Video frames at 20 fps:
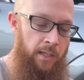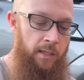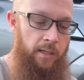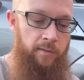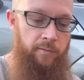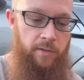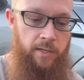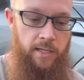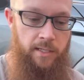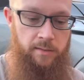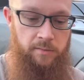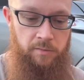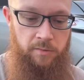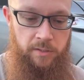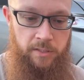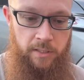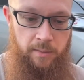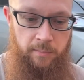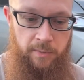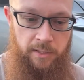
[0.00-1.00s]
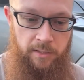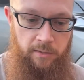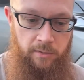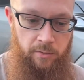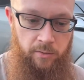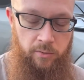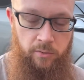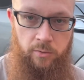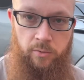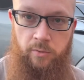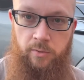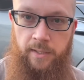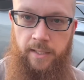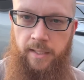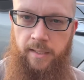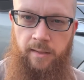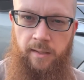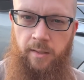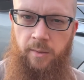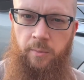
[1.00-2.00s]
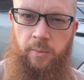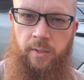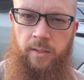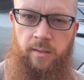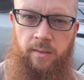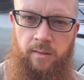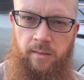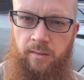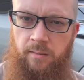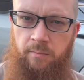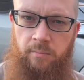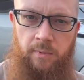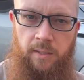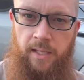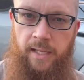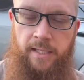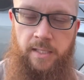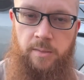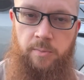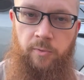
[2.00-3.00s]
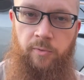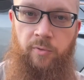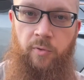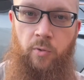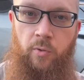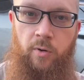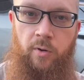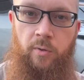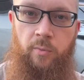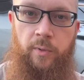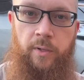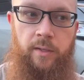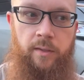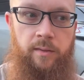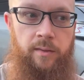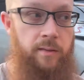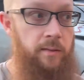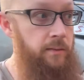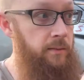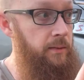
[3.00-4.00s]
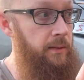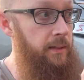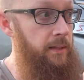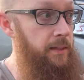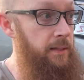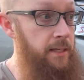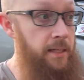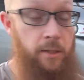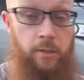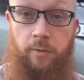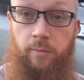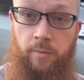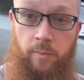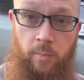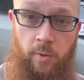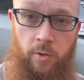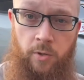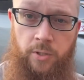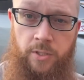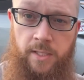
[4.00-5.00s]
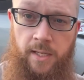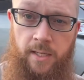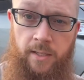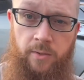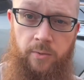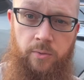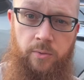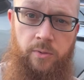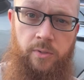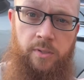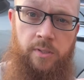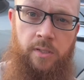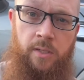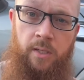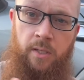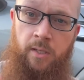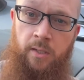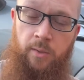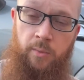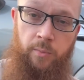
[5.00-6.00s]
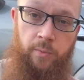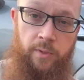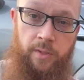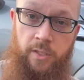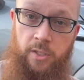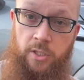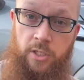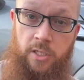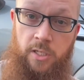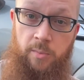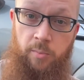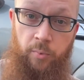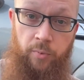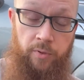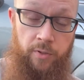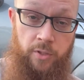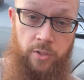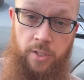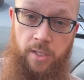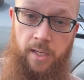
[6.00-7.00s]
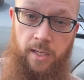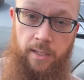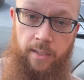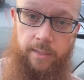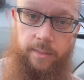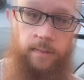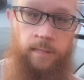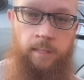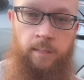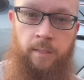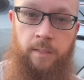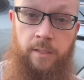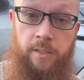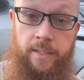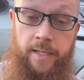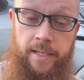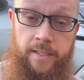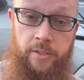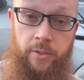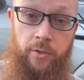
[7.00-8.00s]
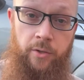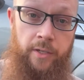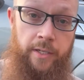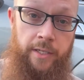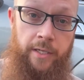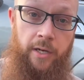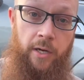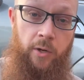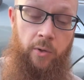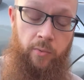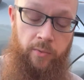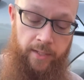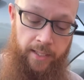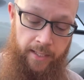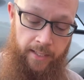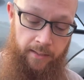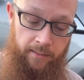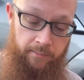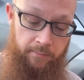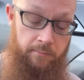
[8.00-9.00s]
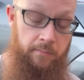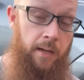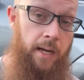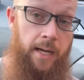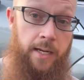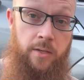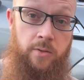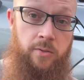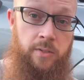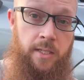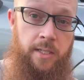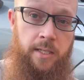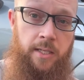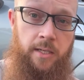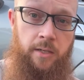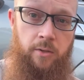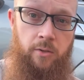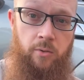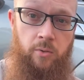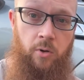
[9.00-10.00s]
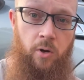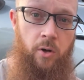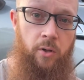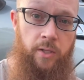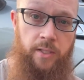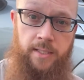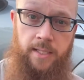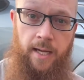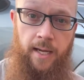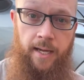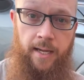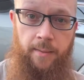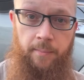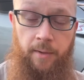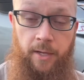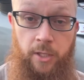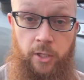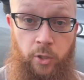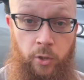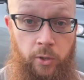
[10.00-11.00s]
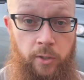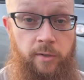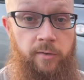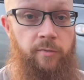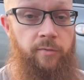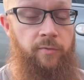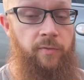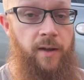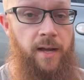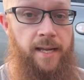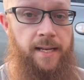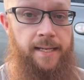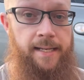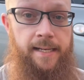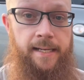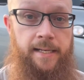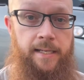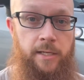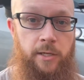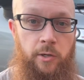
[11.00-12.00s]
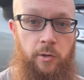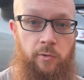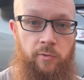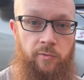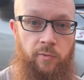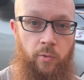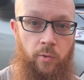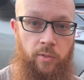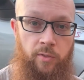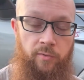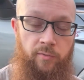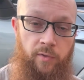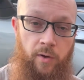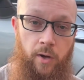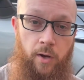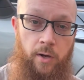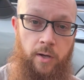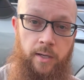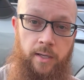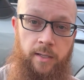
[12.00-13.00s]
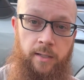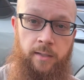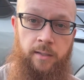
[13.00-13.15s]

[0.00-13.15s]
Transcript: If you guys have seen me do anything with lights before, with either of the motorcycles, with the Jeep, with the truck, you guys already know that I use Ninio all the time. I couldn't find Ninio for the fog,